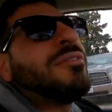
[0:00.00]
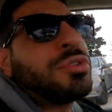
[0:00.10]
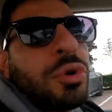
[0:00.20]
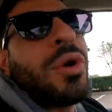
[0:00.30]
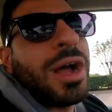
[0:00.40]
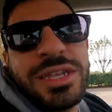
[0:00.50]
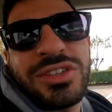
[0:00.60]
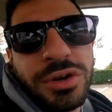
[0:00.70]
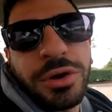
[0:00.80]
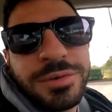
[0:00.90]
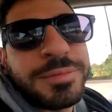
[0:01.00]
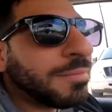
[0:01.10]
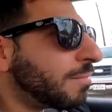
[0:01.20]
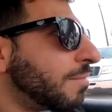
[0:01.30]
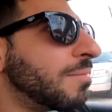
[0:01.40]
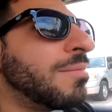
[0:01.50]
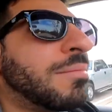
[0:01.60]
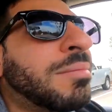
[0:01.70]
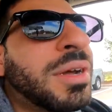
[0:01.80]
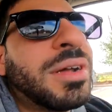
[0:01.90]
off to a rocky start,
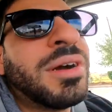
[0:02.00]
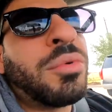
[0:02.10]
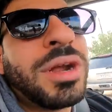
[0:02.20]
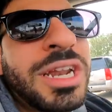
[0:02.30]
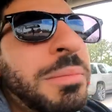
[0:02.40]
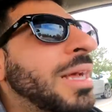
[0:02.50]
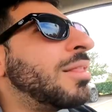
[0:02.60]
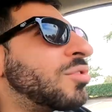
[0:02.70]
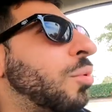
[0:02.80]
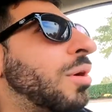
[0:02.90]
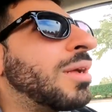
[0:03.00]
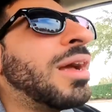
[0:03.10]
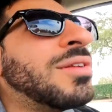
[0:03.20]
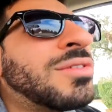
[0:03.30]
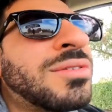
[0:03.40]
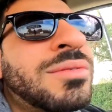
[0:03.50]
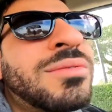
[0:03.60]
but we're gonna make this work, guys.